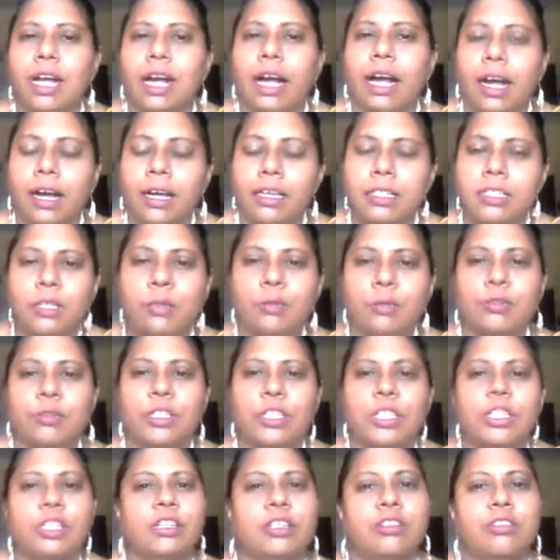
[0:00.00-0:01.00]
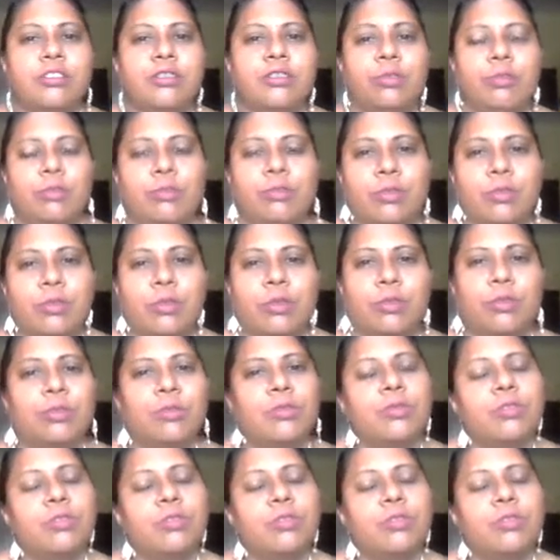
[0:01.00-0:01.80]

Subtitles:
our duty is also